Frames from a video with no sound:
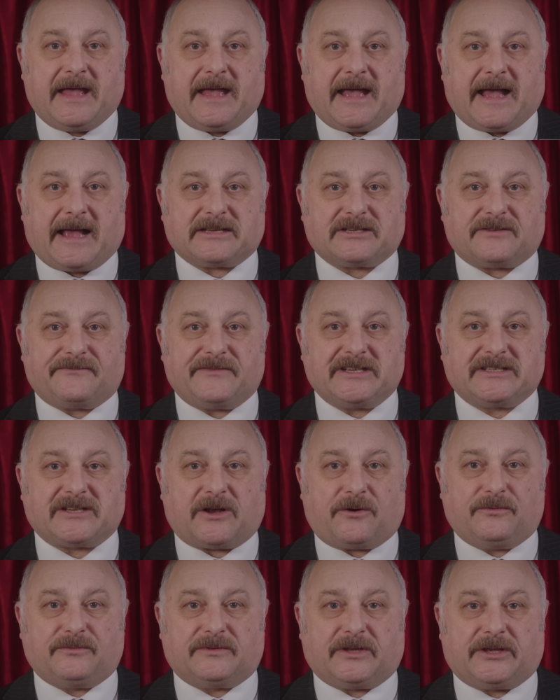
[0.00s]
As a
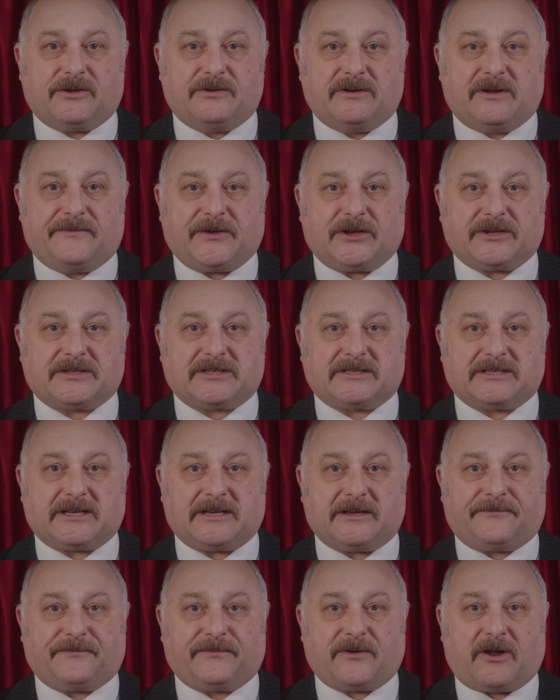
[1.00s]
result, the
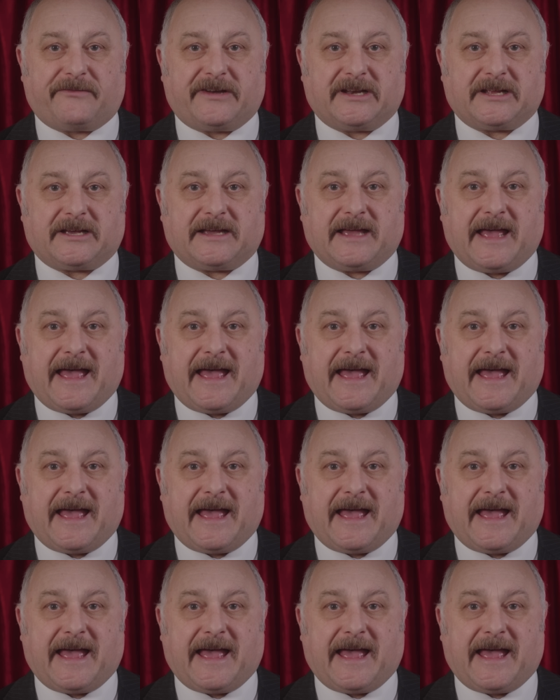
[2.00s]
University of Florida